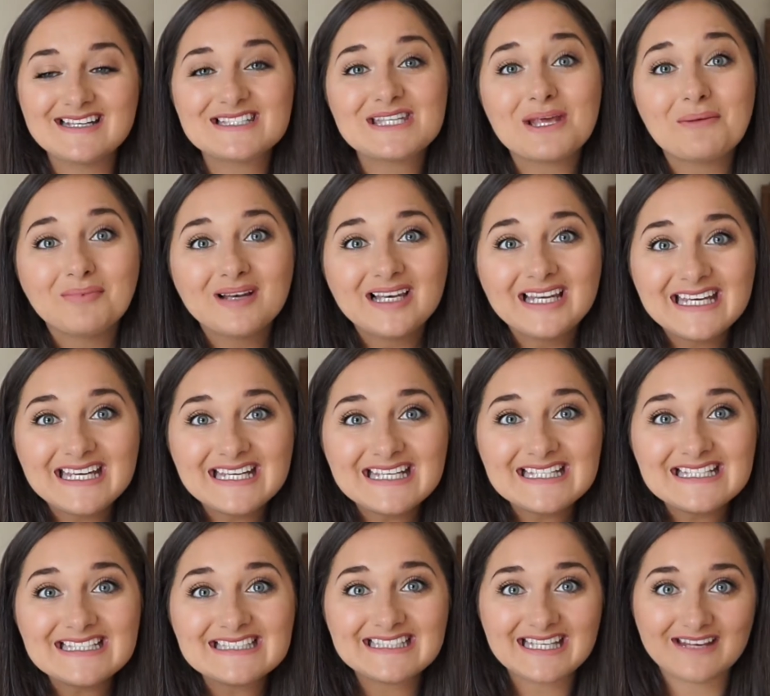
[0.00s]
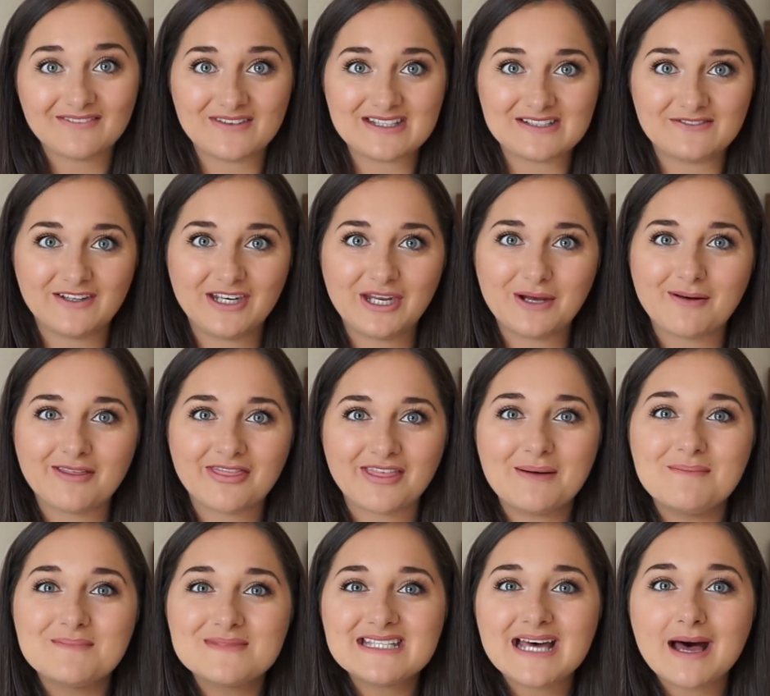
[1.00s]
So please give this video a
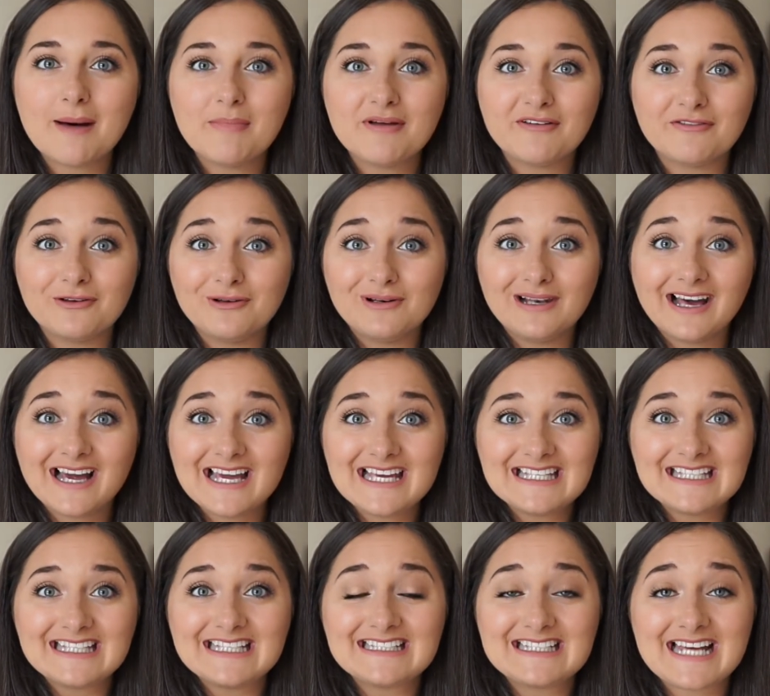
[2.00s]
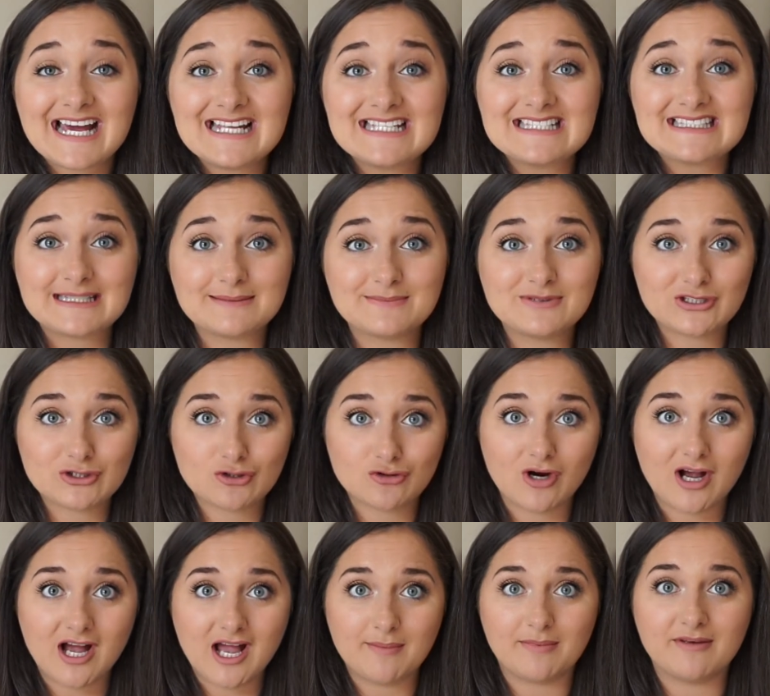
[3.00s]
thumbs up if you like it, and
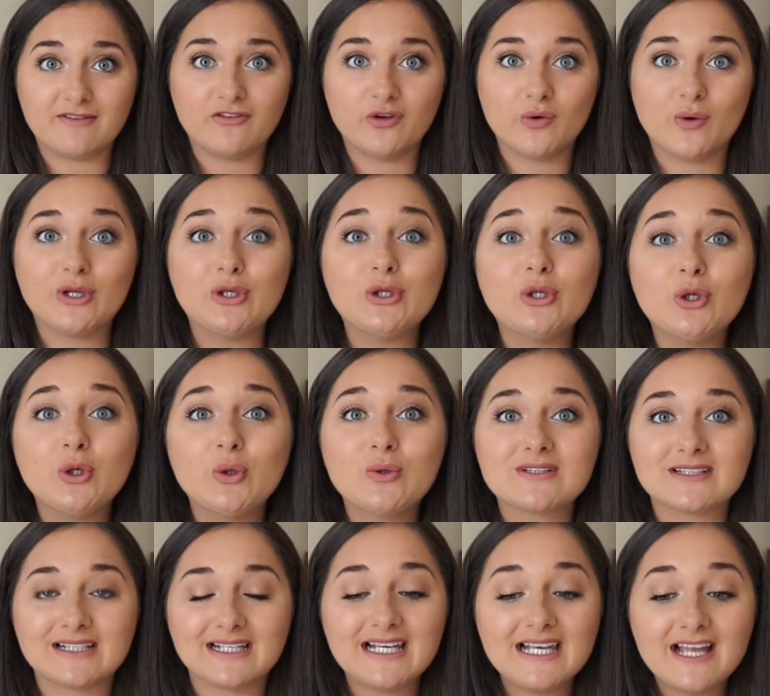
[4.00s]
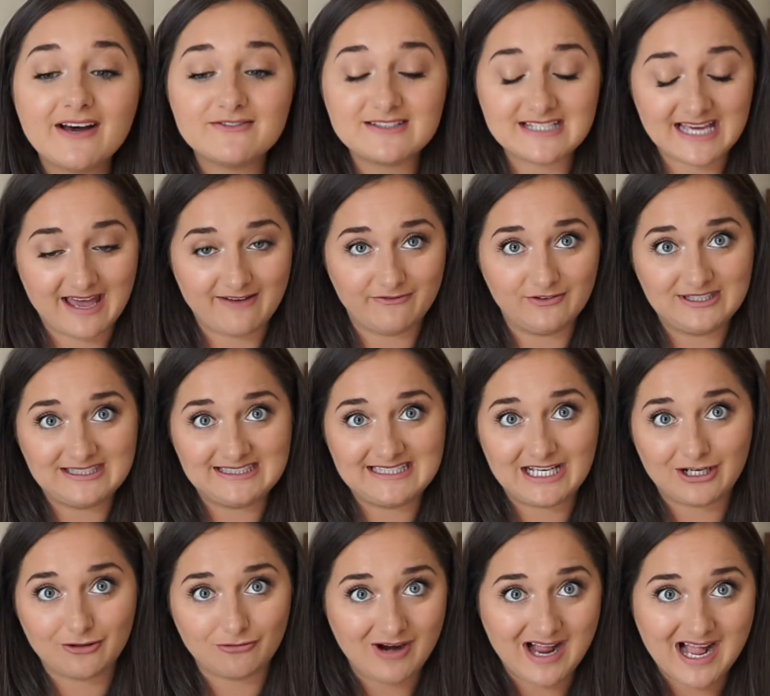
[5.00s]
subscribe if you are new, because I'd love to have you
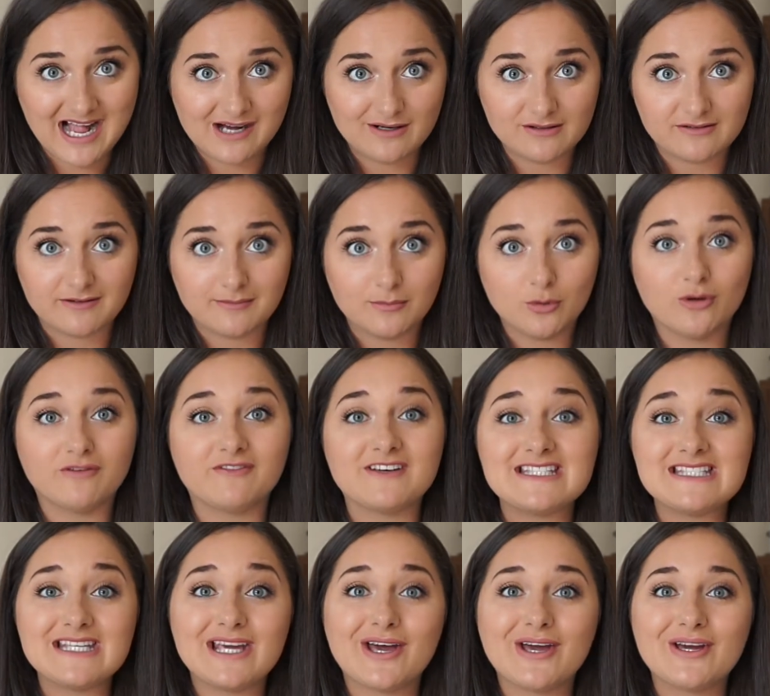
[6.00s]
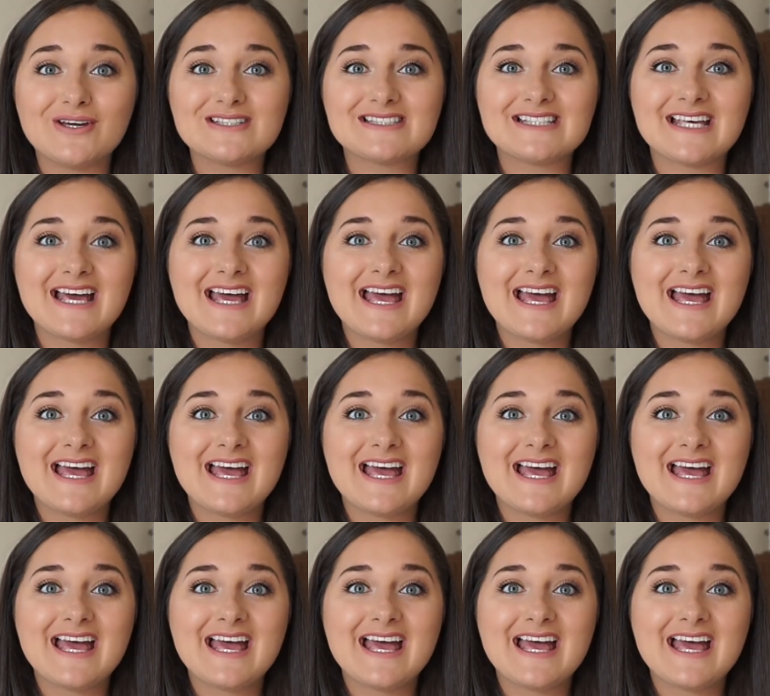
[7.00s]
stick around for more videos.